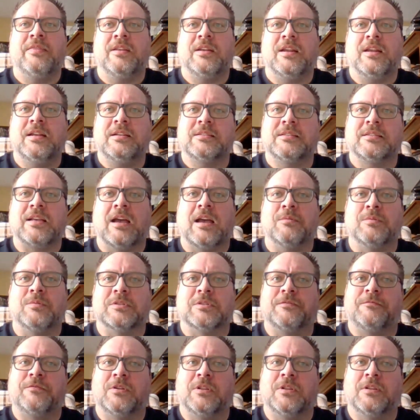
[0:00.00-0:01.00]
The night sky
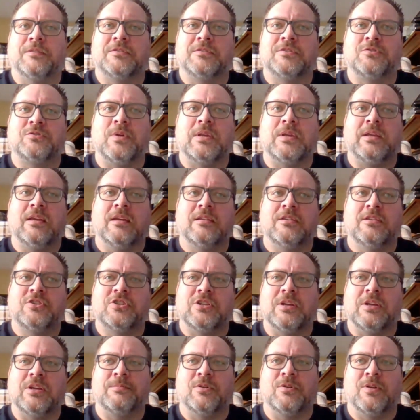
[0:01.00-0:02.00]
was full of streaking,
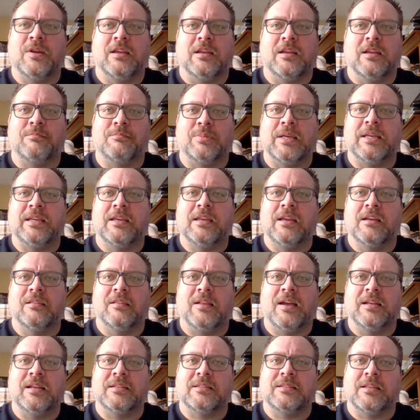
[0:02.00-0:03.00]
shimmering, and blinking
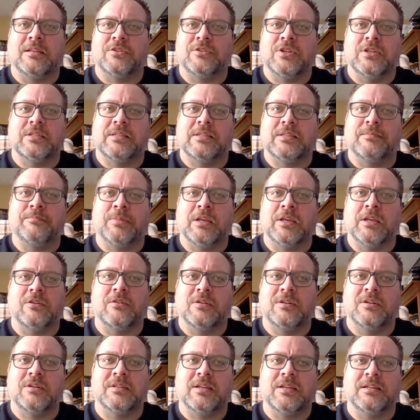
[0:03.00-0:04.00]
lights that she simply
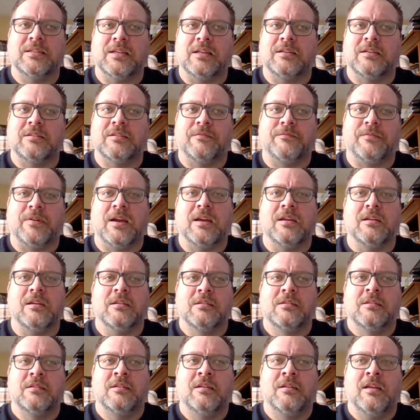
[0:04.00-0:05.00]
couldn't identify.
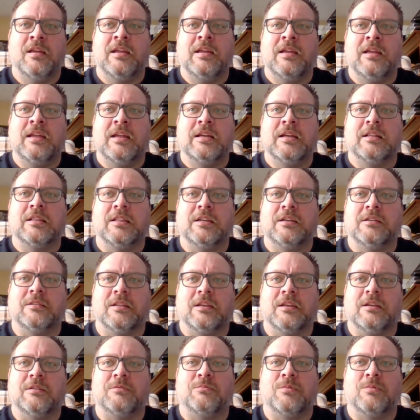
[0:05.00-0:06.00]

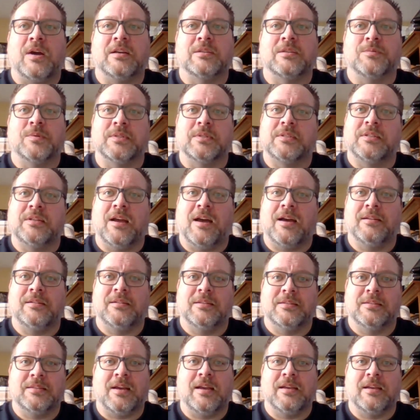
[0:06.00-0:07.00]
Clearly, Roz was not
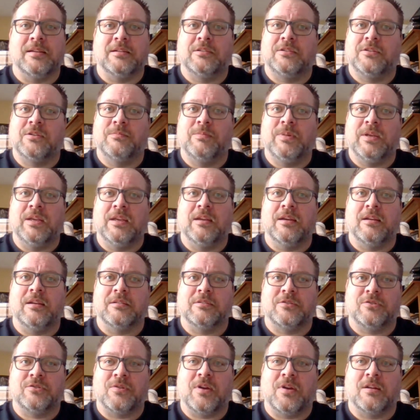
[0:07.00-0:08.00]
designed to be an
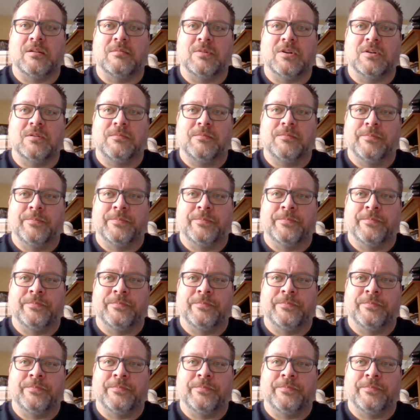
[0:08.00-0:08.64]
astronomer.